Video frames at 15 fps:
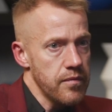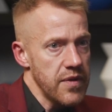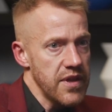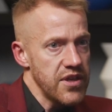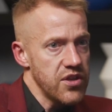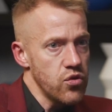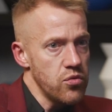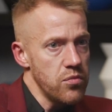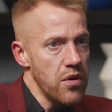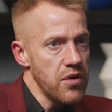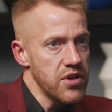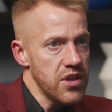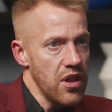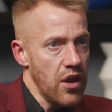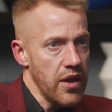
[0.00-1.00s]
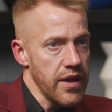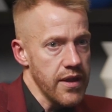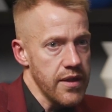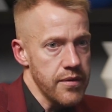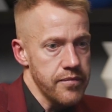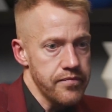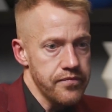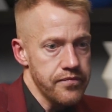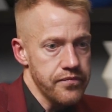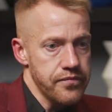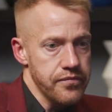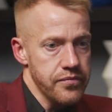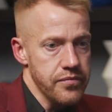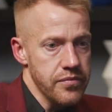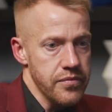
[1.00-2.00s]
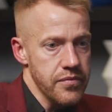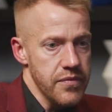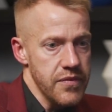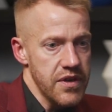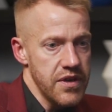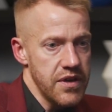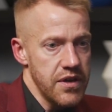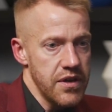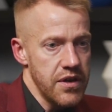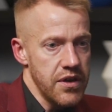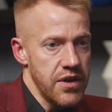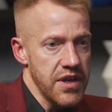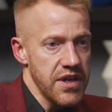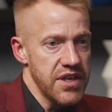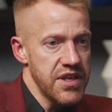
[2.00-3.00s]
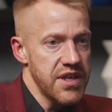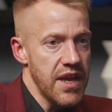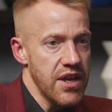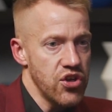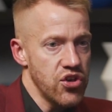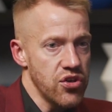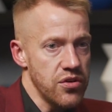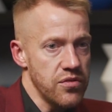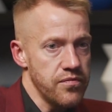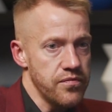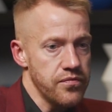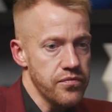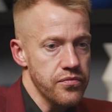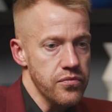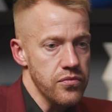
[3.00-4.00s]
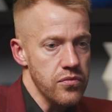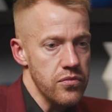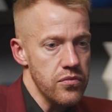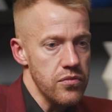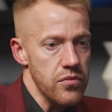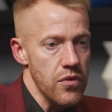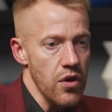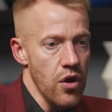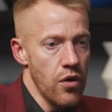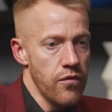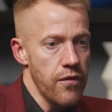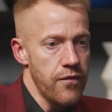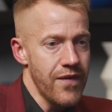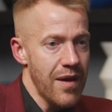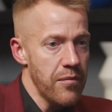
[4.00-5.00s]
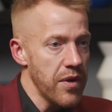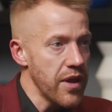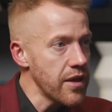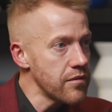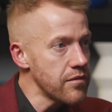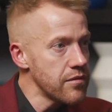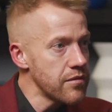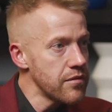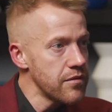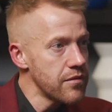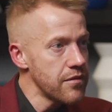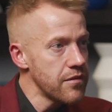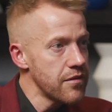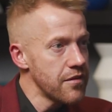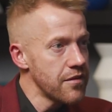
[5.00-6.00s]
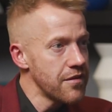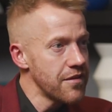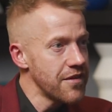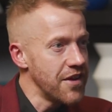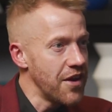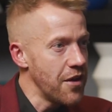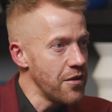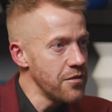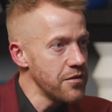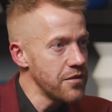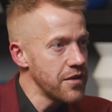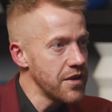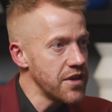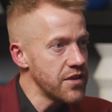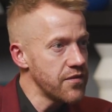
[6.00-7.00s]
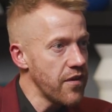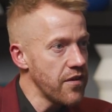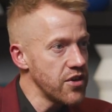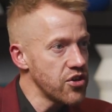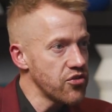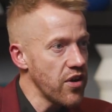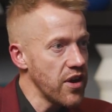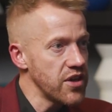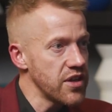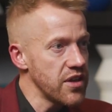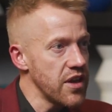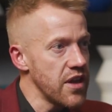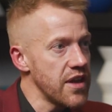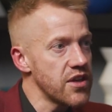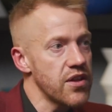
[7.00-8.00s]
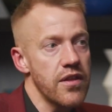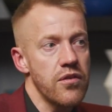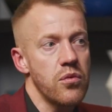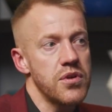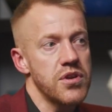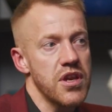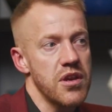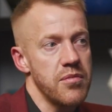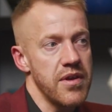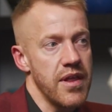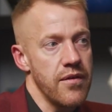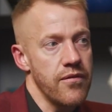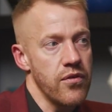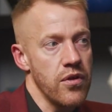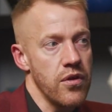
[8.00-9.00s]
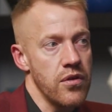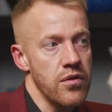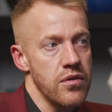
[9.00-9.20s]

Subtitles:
it's almost like an extension of a family, you know? It's very strange. It's like they're always going to be there for you.